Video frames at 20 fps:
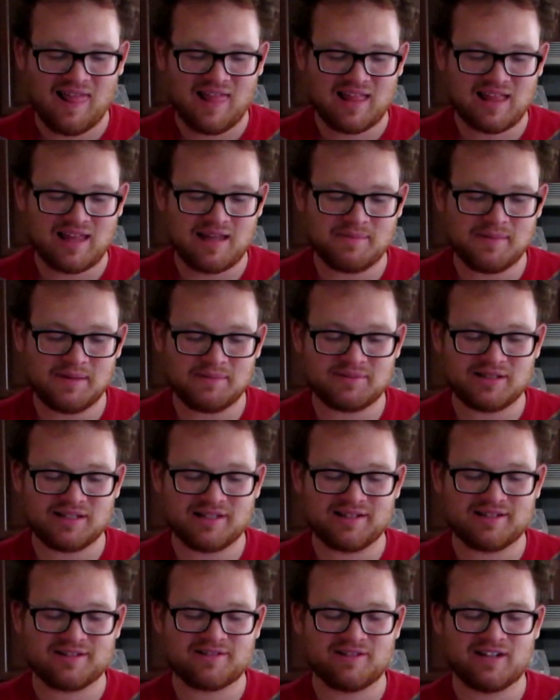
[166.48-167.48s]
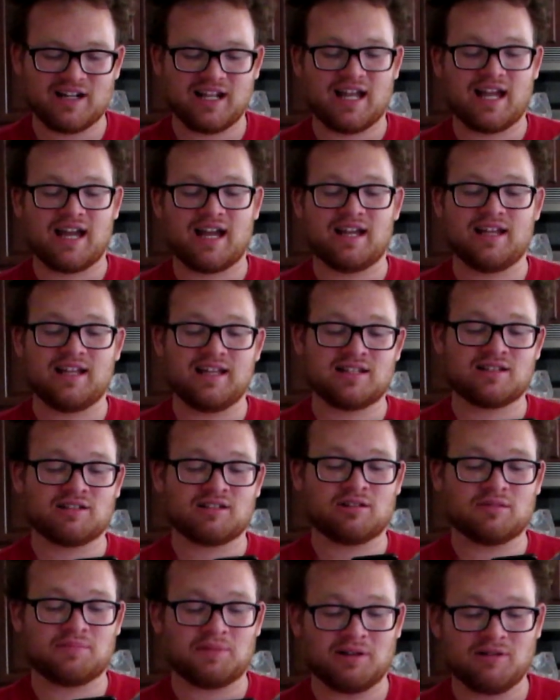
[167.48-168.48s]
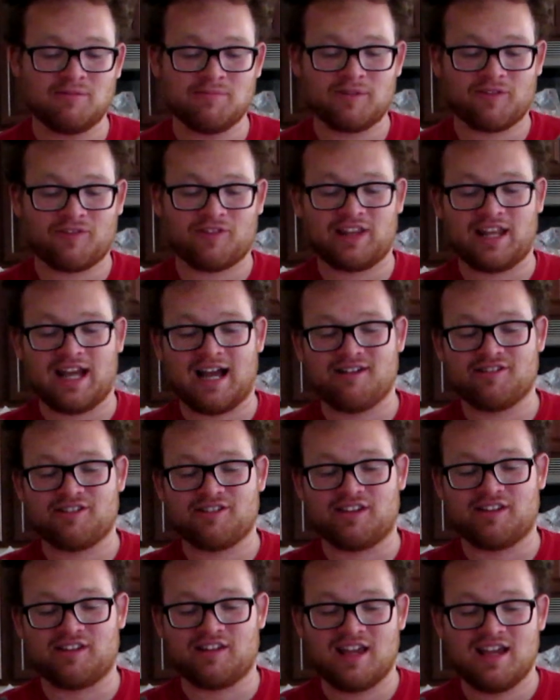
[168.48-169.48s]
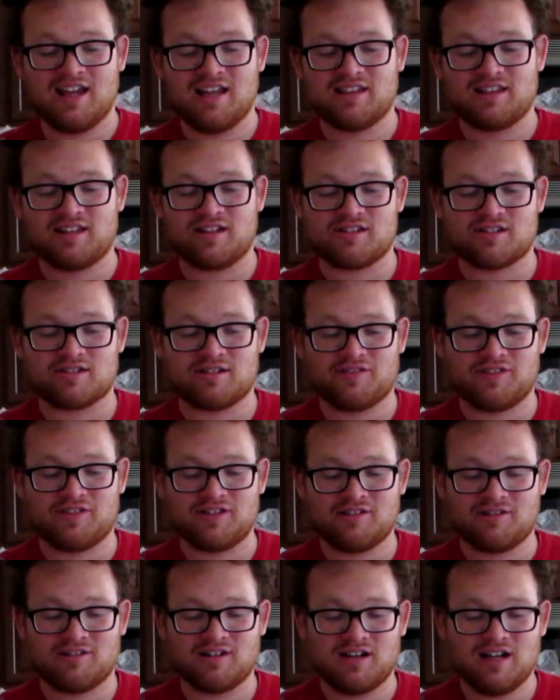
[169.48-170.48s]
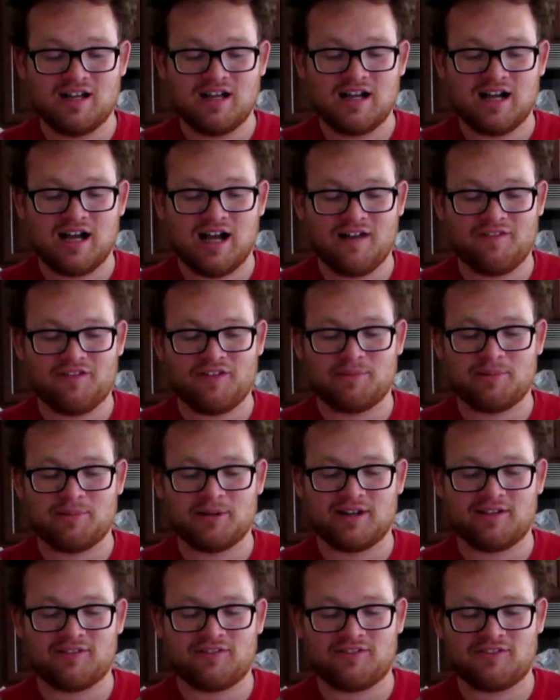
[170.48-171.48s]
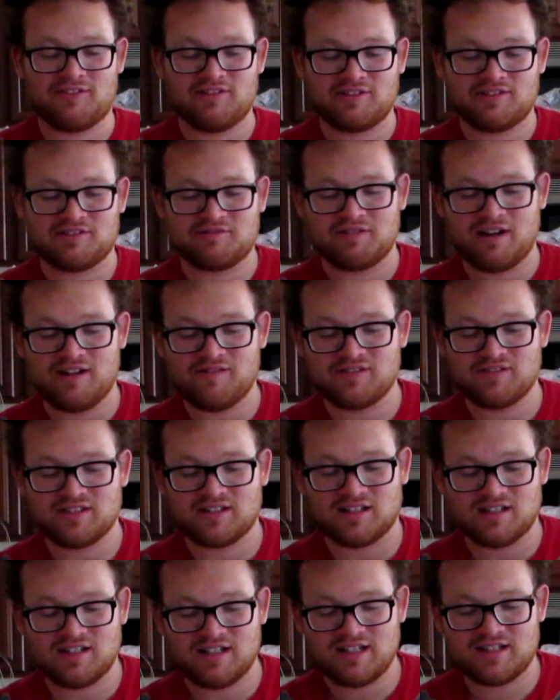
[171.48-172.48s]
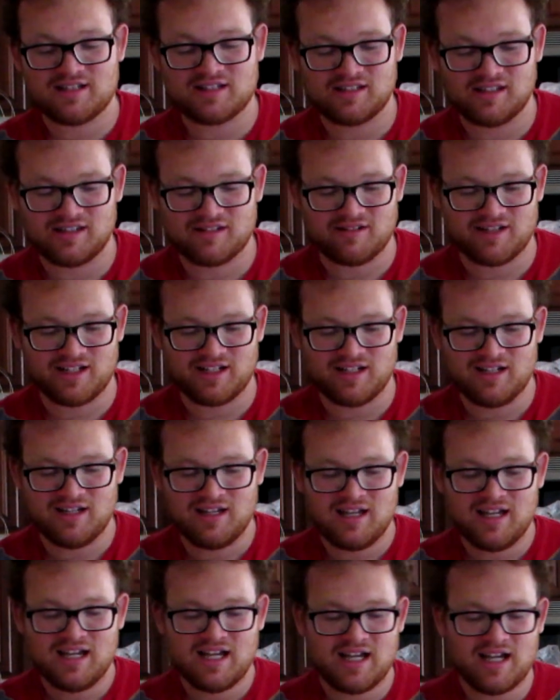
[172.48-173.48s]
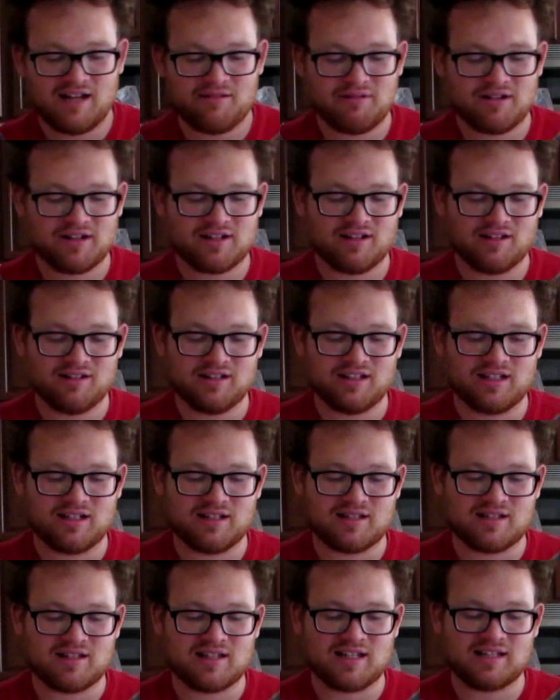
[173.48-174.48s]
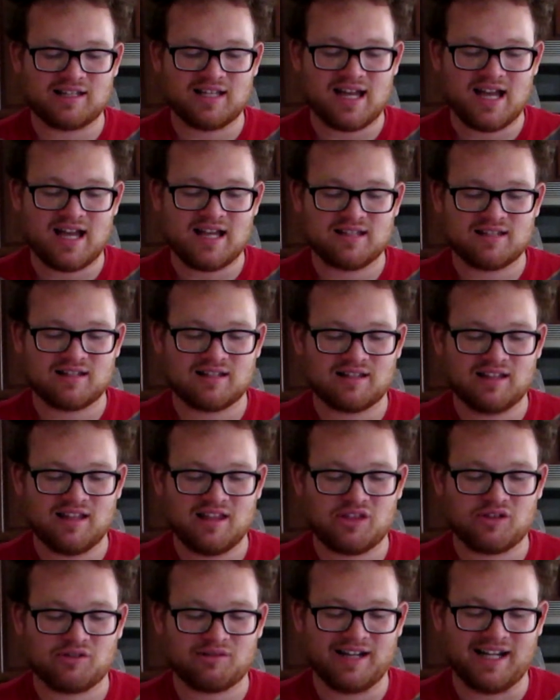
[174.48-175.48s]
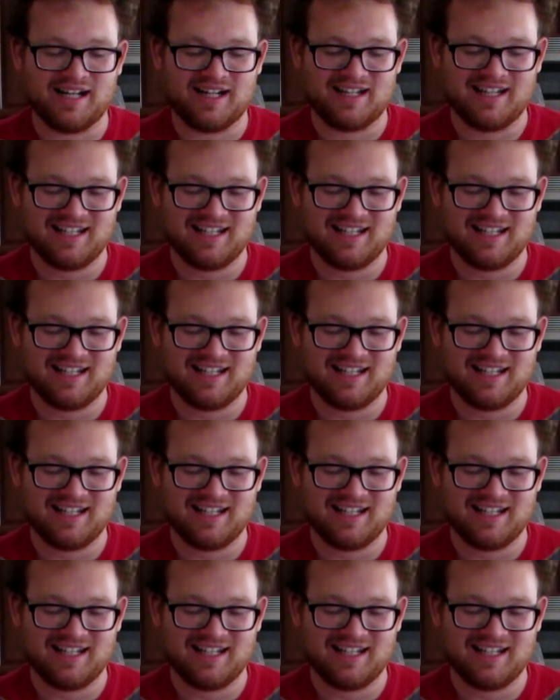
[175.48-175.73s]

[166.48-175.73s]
Came up to the sorting hat. It told poems for the houses. There's Gryffindor, Hufflepuff, Ravenclaw, and Slytherin. Edward Cullen, said the hat, slithering.